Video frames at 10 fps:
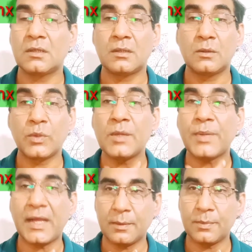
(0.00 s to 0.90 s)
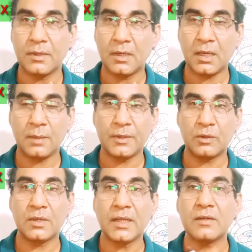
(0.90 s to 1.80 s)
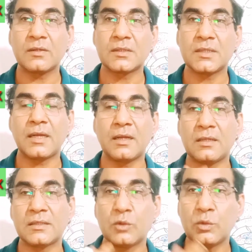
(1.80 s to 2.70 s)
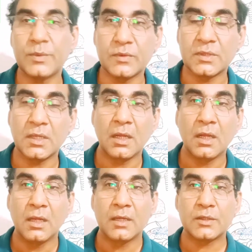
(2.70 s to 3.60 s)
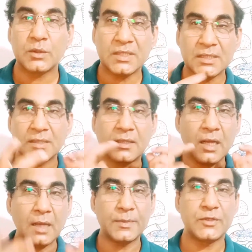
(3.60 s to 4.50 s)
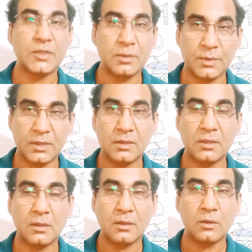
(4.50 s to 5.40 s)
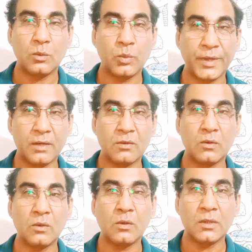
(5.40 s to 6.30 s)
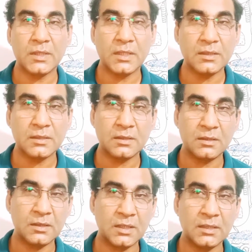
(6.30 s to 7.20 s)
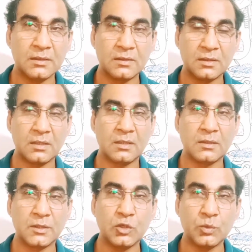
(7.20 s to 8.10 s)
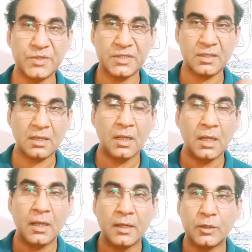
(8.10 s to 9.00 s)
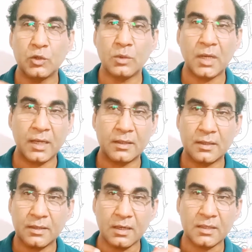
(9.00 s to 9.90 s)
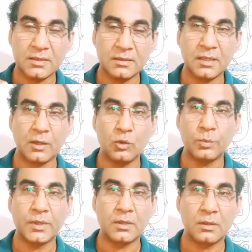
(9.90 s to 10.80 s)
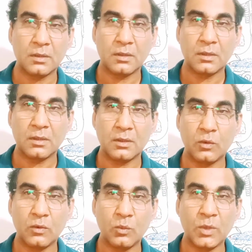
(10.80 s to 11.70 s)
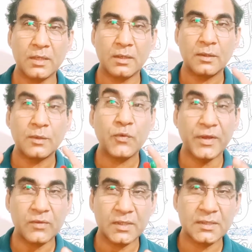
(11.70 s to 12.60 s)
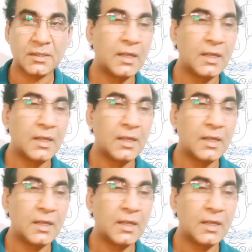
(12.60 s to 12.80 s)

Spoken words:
windpipe, I mean your larynx, that also opens. So this is the common chamber where all these tubes, the ducts, they open. What? The pharynx.